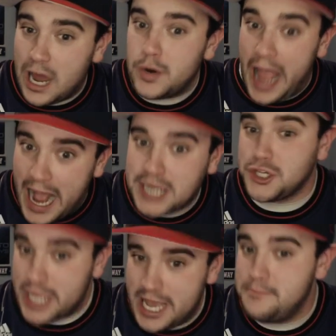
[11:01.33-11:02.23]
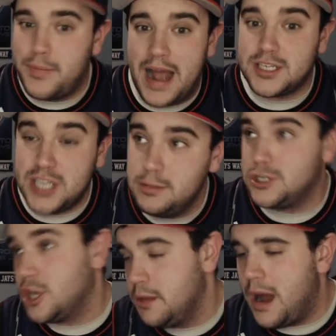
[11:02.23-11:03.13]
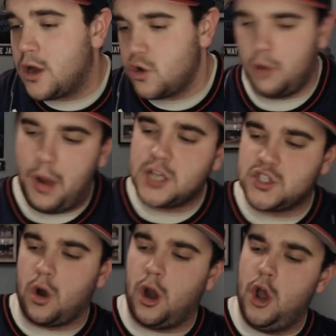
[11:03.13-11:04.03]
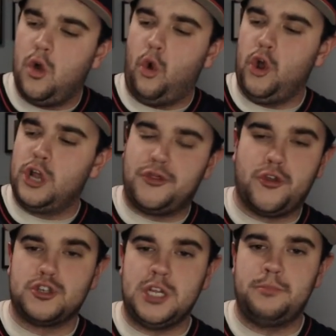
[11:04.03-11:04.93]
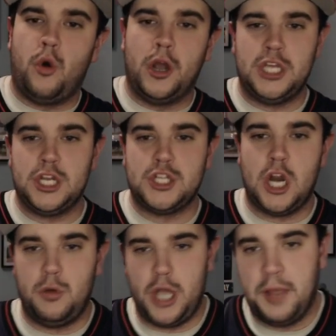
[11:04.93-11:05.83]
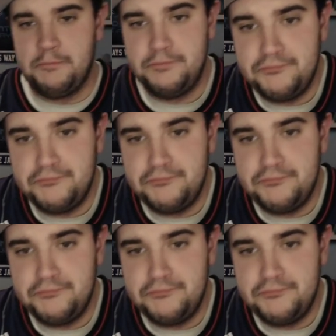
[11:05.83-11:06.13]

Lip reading: Lowry actually impacts a team. You look at the box score. Well, he only had 13 points. He had a terrible game.